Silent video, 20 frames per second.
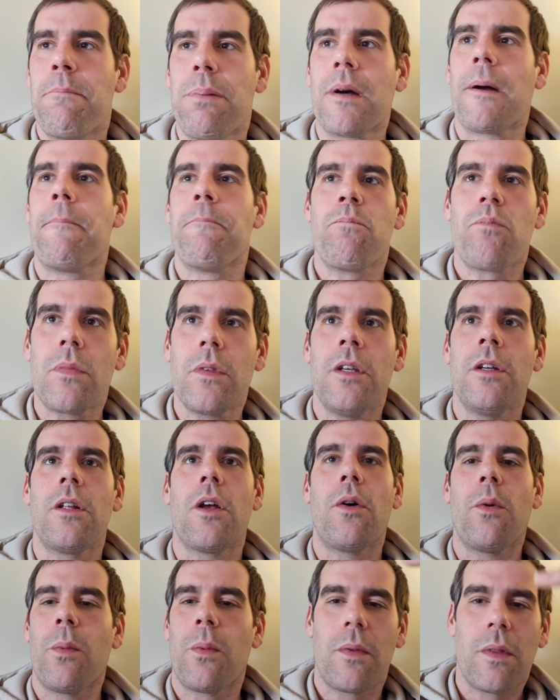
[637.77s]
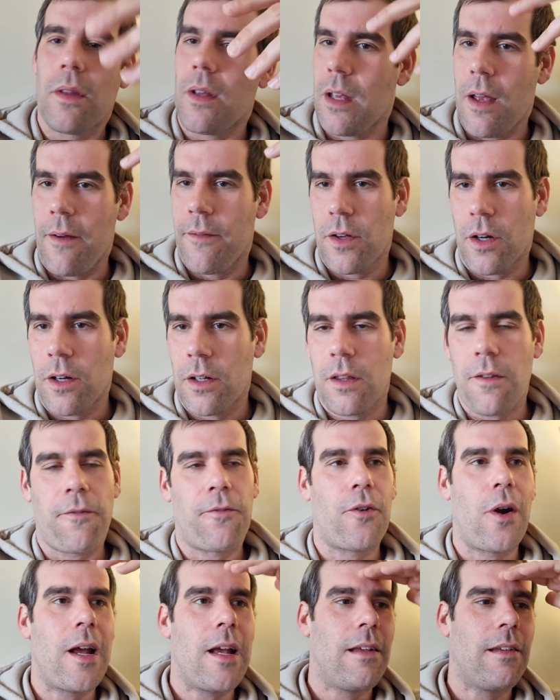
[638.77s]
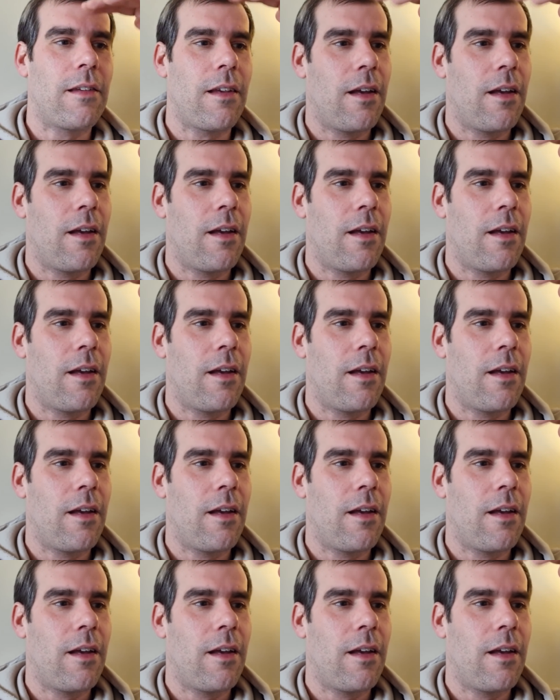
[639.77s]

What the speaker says: But, you know, have you heard the phrase,